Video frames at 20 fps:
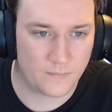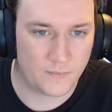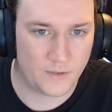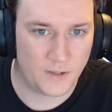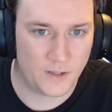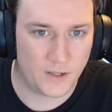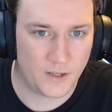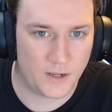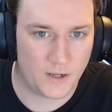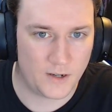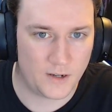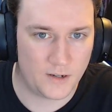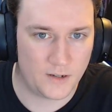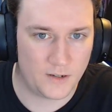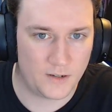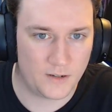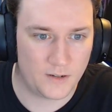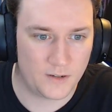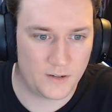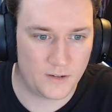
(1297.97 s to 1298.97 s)
Okay.
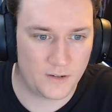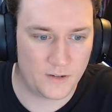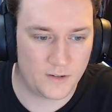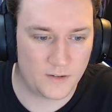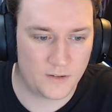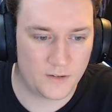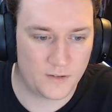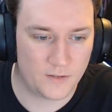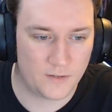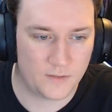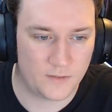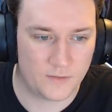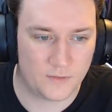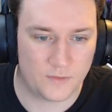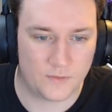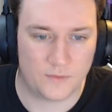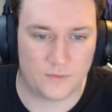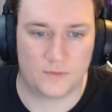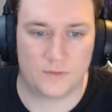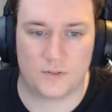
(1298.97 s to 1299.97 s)

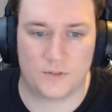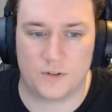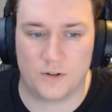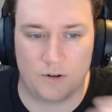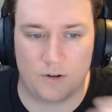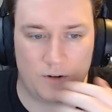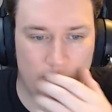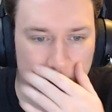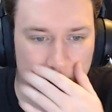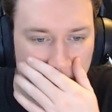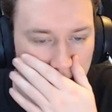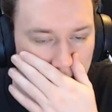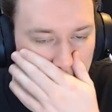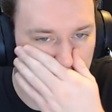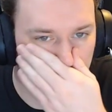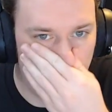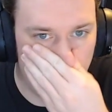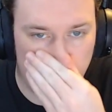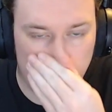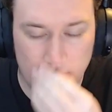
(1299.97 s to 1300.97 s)
So
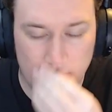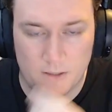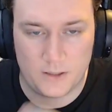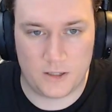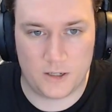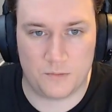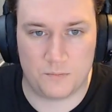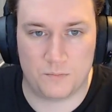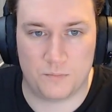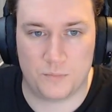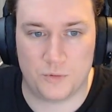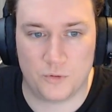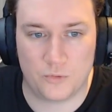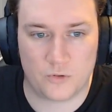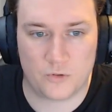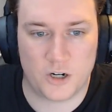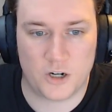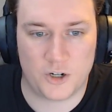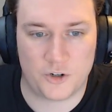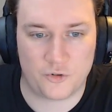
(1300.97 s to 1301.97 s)
the
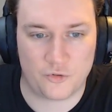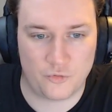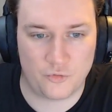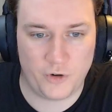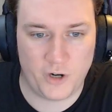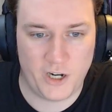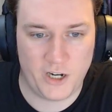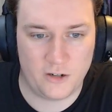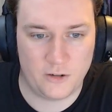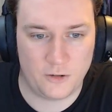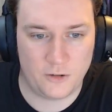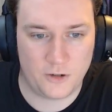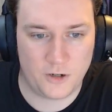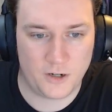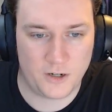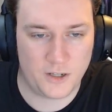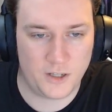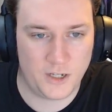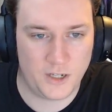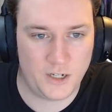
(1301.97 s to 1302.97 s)
bulrush reed
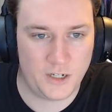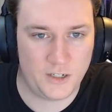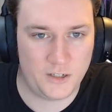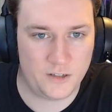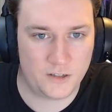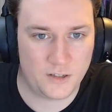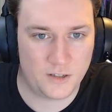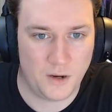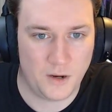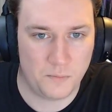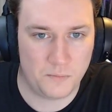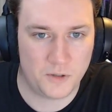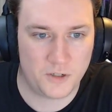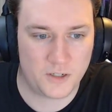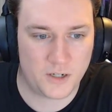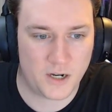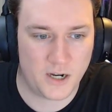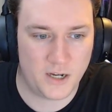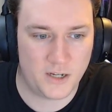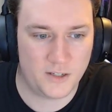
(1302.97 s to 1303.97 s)
looking things
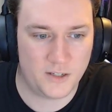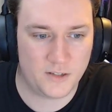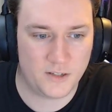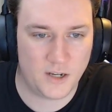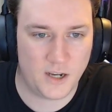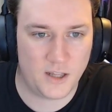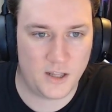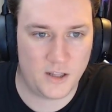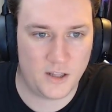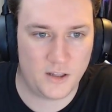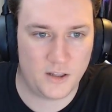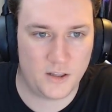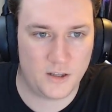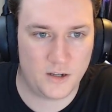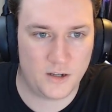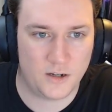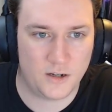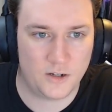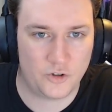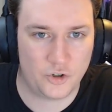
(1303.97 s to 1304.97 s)
hypnotize, and then
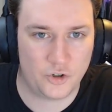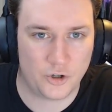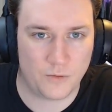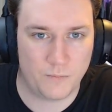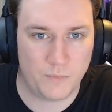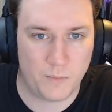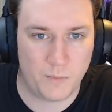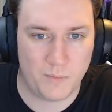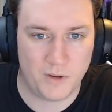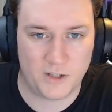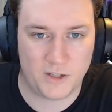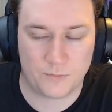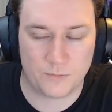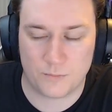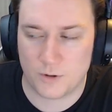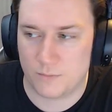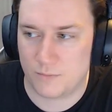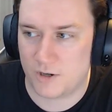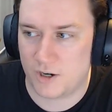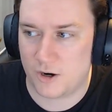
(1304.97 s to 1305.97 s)
the chompy bits
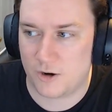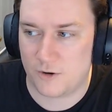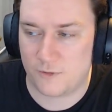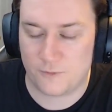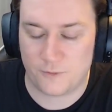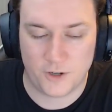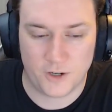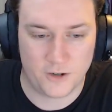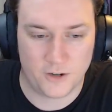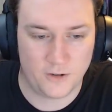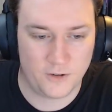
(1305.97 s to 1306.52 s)
probably go for you.